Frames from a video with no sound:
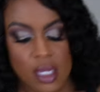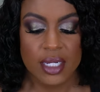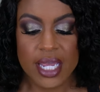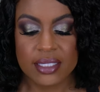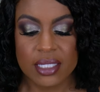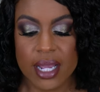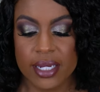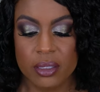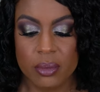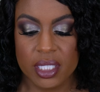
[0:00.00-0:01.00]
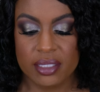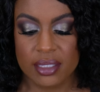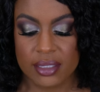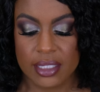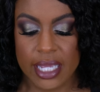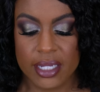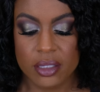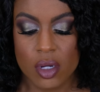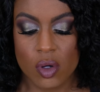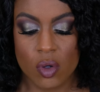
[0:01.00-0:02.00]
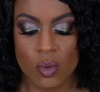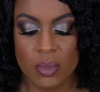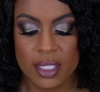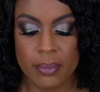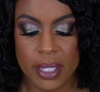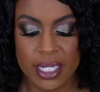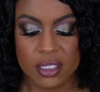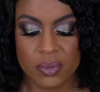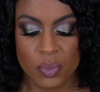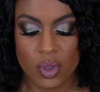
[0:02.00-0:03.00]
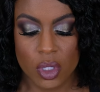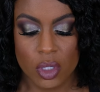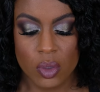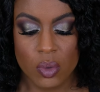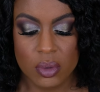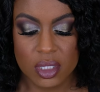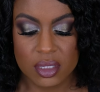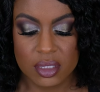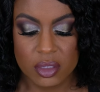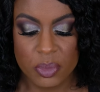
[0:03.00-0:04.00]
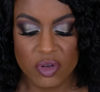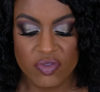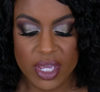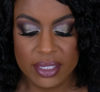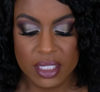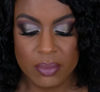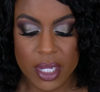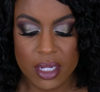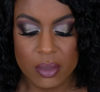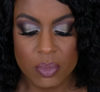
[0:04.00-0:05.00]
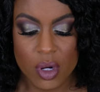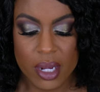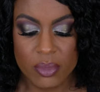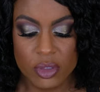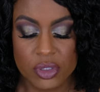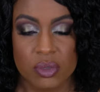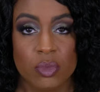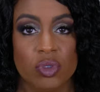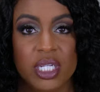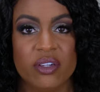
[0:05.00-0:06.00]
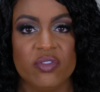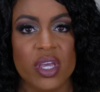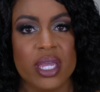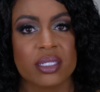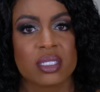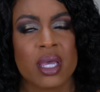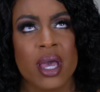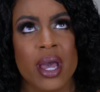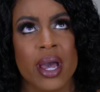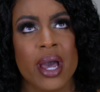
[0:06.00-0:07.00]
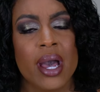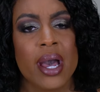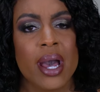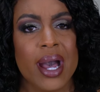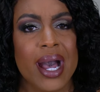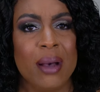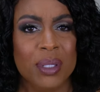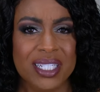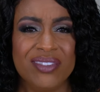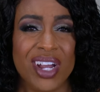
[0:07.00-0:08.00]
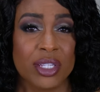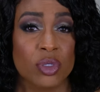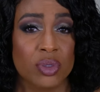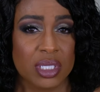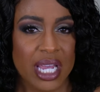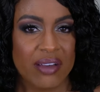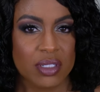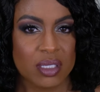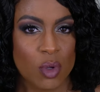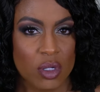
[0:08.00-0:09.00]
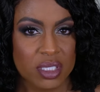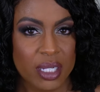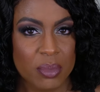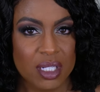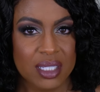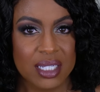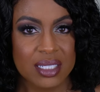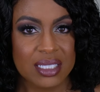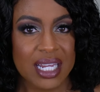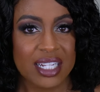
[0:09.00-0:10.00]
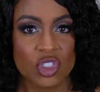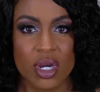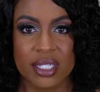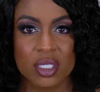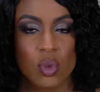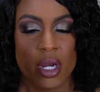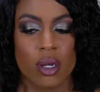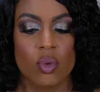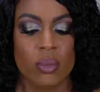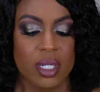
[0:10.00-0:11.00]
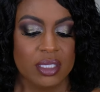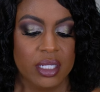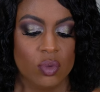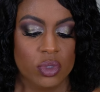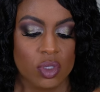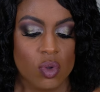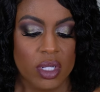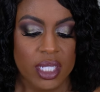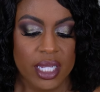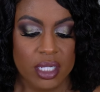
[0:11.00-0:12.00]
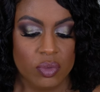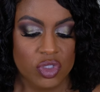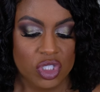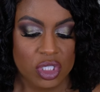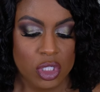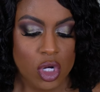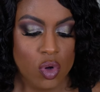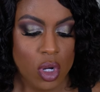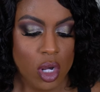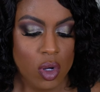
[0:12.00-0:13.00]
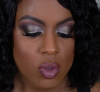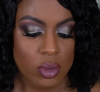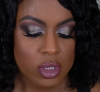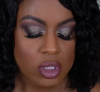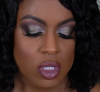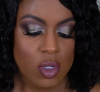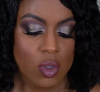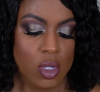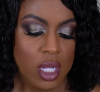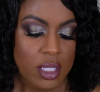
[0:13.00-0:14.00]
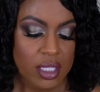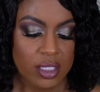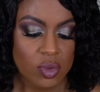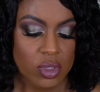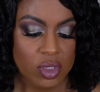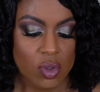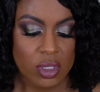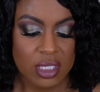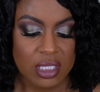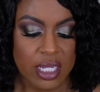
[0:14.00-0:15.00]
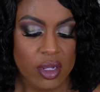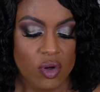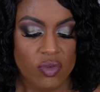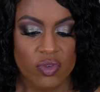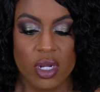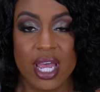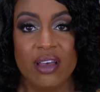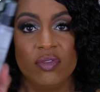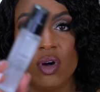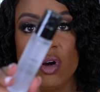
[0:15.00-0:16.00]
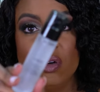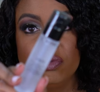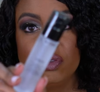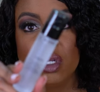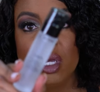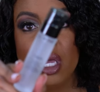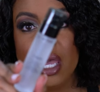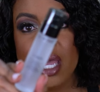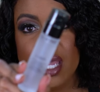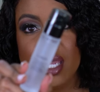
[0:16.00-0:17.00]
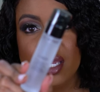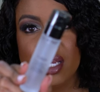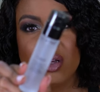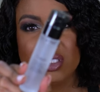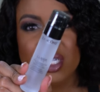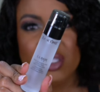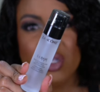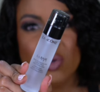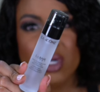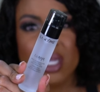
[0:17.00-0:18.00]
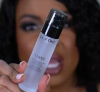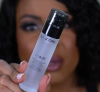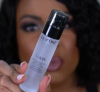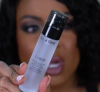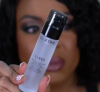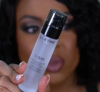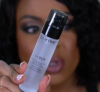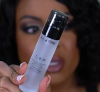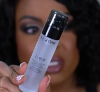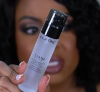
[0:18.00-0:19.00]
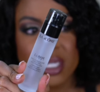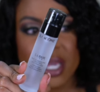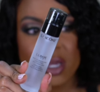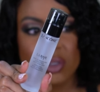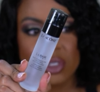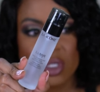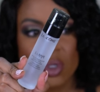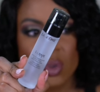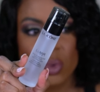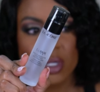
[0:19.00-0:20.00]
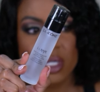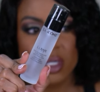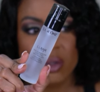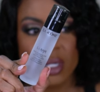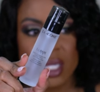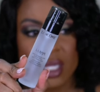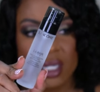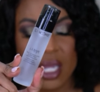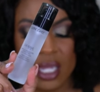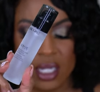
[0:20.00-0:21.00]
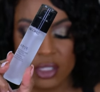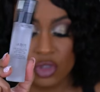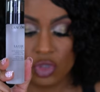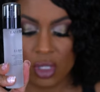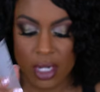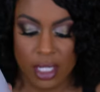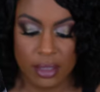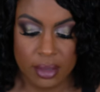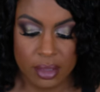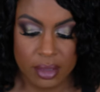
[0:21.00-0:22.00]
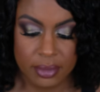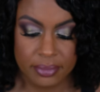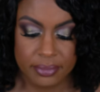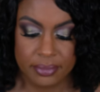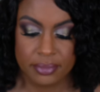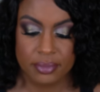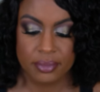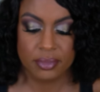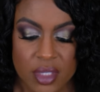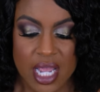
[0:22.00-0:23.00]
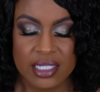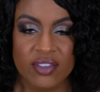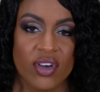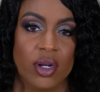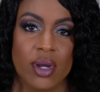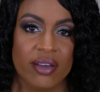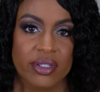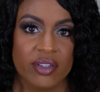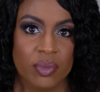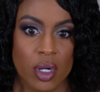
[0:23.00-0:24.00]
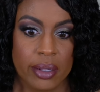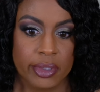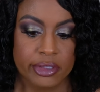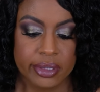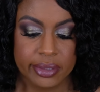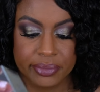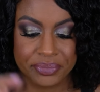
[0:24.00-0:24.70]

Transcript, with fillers: Next item is this Lancôme Le Base Pro. This is the Perfecting Makeup Primer Smoothing Effect. I believe I used to have a small sample of this, and I tried to wear it when my skin was oily and it was just a no-go. So this was on sale for half off, and I was like, you know what? I can probably wear this now, so we're gonna go ahead and try it. As if I don't have enough primers.